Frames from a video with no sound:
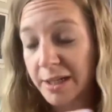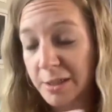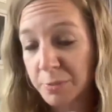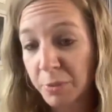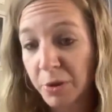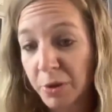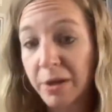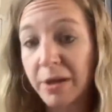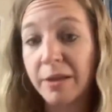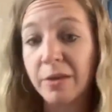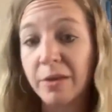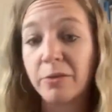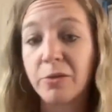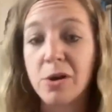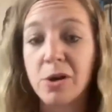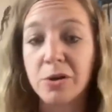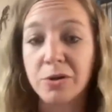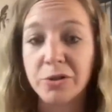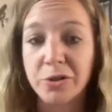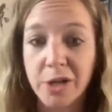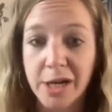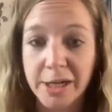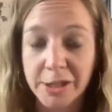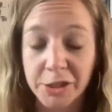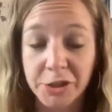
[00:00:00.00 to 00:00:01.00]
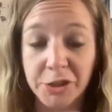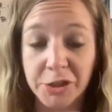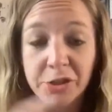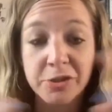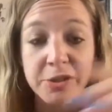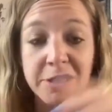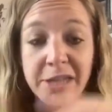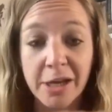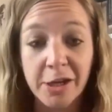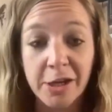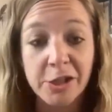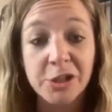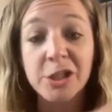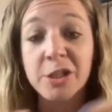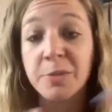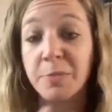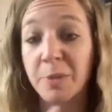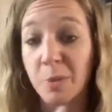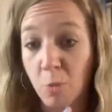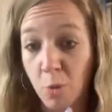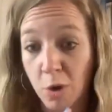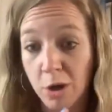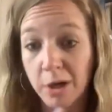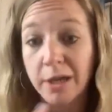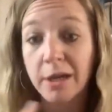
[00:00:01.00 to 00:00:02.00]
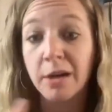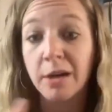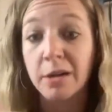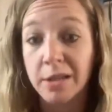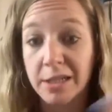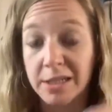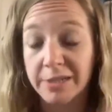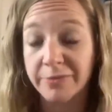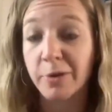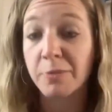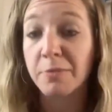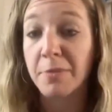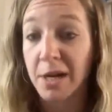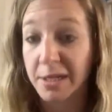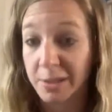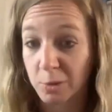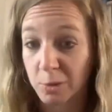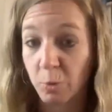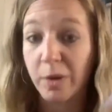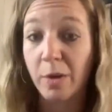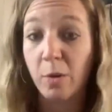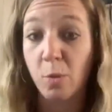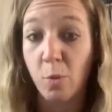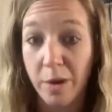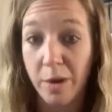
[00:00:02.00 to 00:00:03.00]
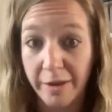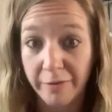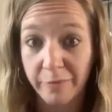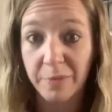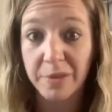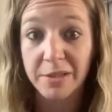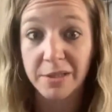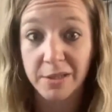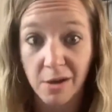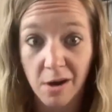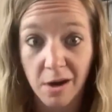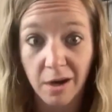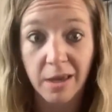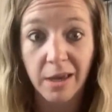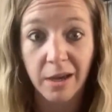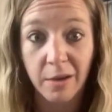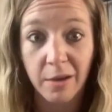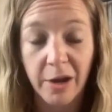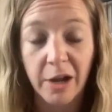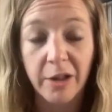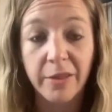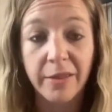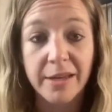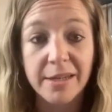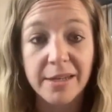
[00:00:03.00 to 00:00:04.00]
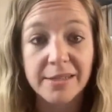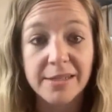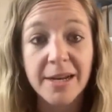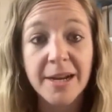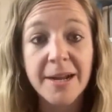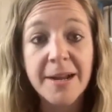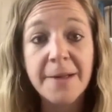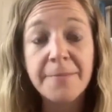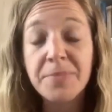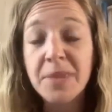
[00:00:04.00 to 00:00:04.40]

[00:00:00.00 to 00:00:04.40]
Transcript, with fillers: It's put in the wrong direction. She'll tell you she's been working on this for months. We we have been talking about this.